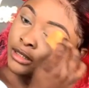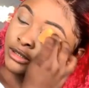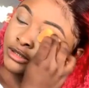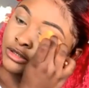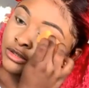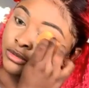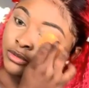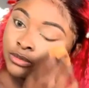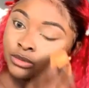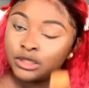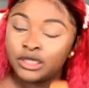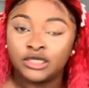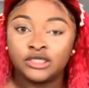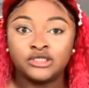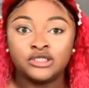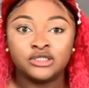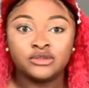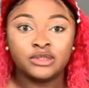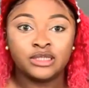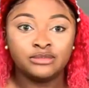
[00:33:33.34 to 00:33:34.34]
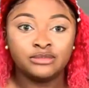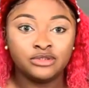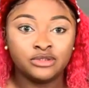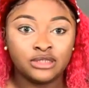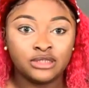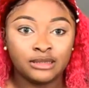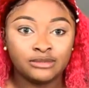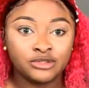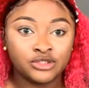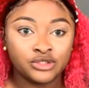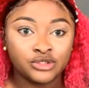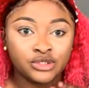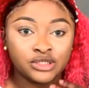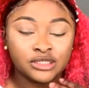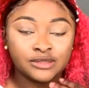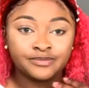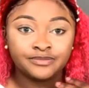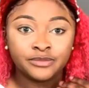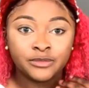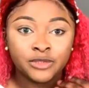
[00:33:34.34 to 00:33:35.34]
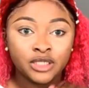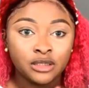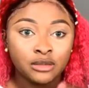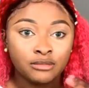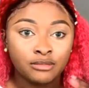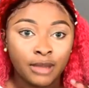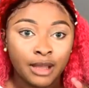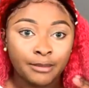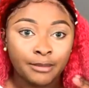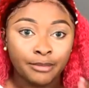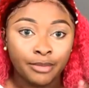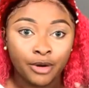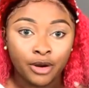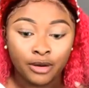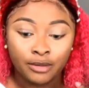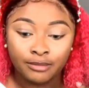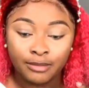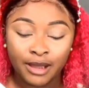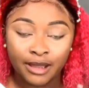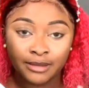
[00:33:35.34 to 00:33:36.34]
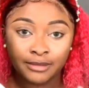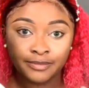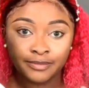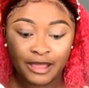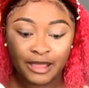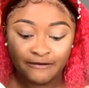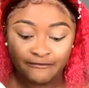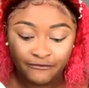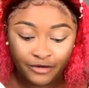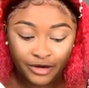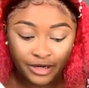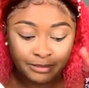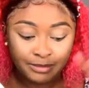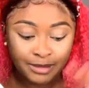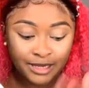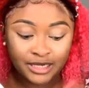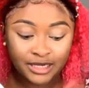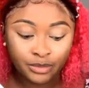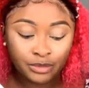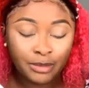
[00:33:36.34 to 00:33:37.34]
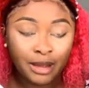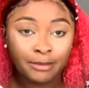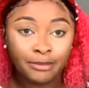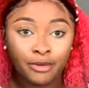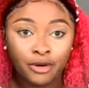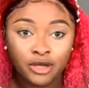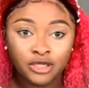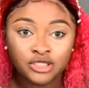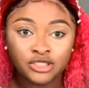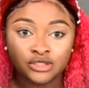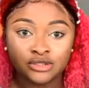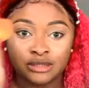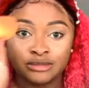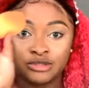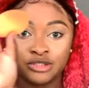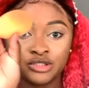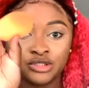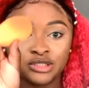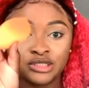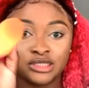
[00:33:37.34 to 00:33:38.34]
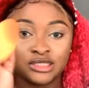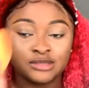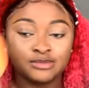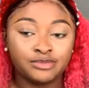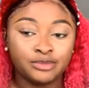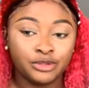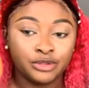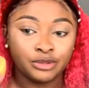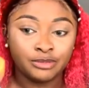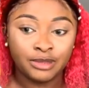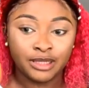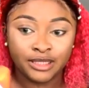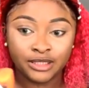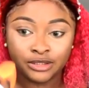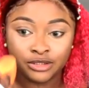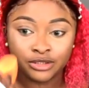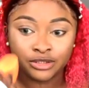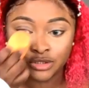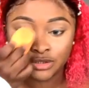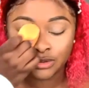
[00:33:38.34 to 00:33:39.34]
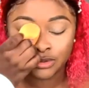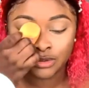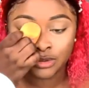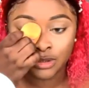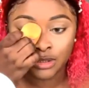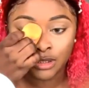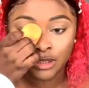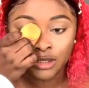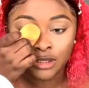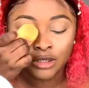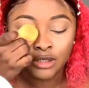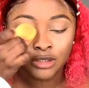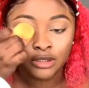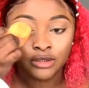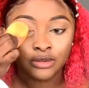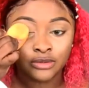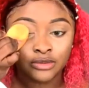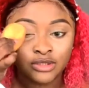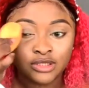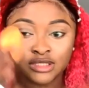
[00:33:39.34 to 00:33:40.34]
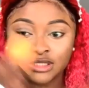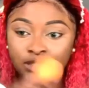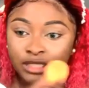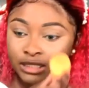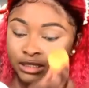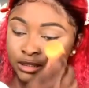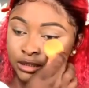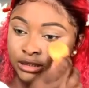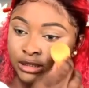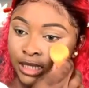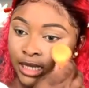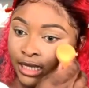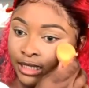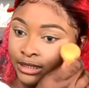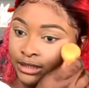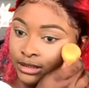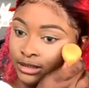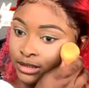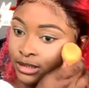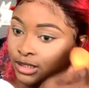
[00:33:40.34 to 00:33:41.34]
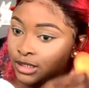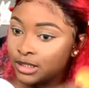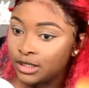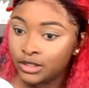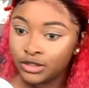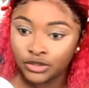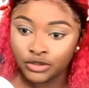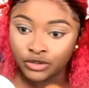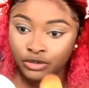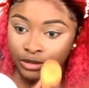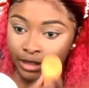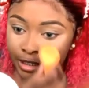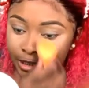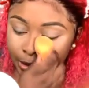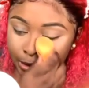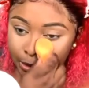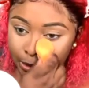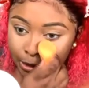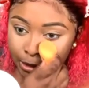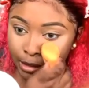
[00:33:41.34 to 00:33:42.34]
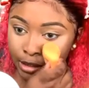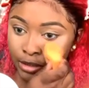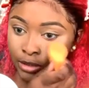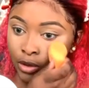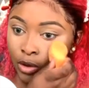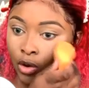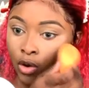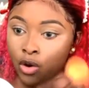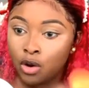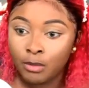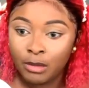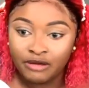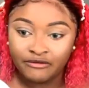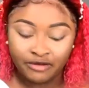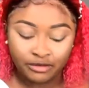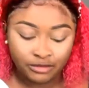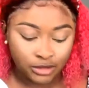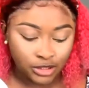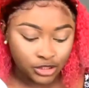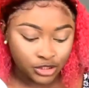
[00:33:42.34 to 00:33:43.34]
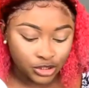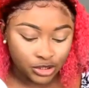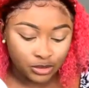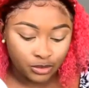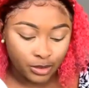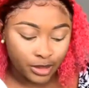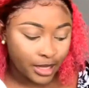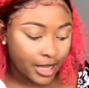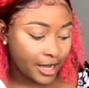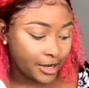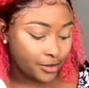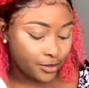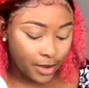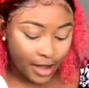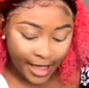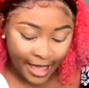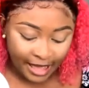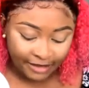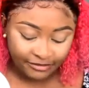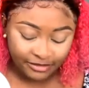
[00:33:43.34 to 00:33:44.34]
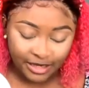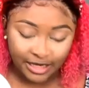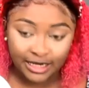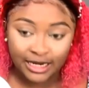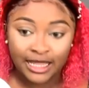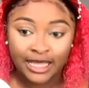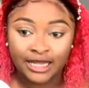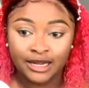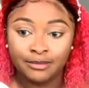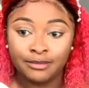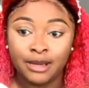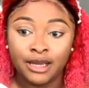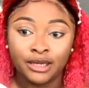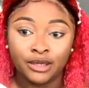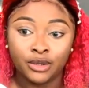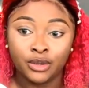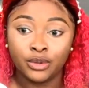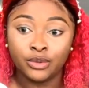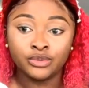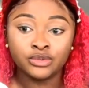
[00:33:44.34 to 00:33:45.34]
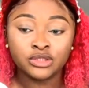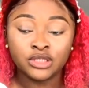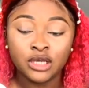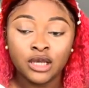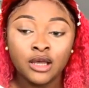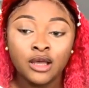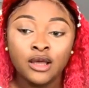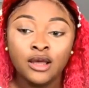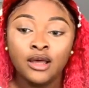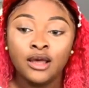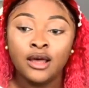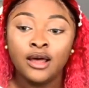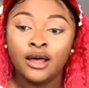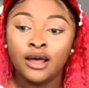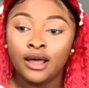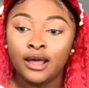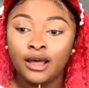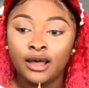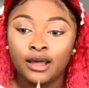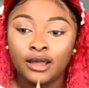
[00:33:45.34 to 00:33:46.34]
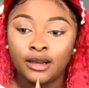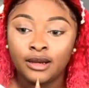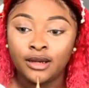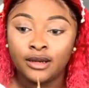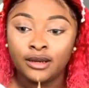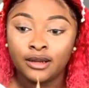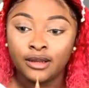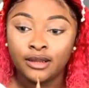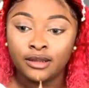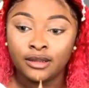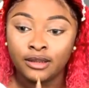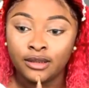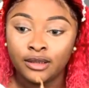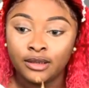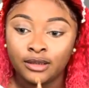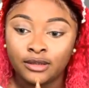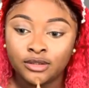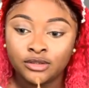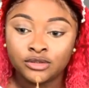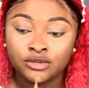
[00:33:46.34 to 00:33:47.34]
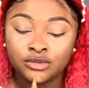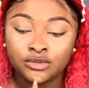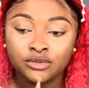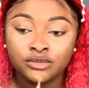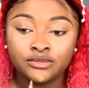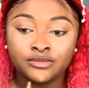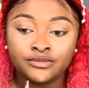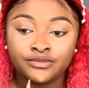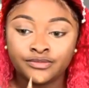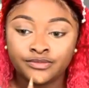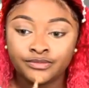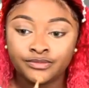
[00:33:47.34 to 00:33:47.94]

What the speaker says: So can you see what I'm doing? I'm just using my I've already blended with my brush, so I'm just using this beauty blender just to, set it and so it's not taking all my foundation away. I know I have like light in my nose, and yeah, too.